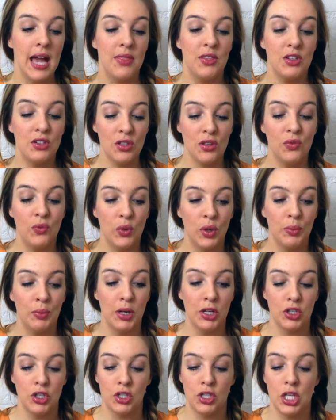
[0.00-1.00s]
These are the 4
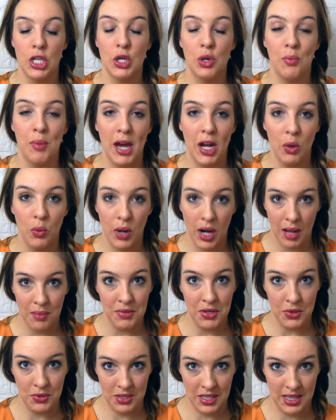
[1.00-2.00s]
brushes that no matter what
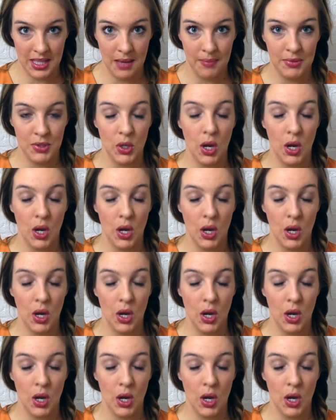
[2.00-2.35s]
I'm using them.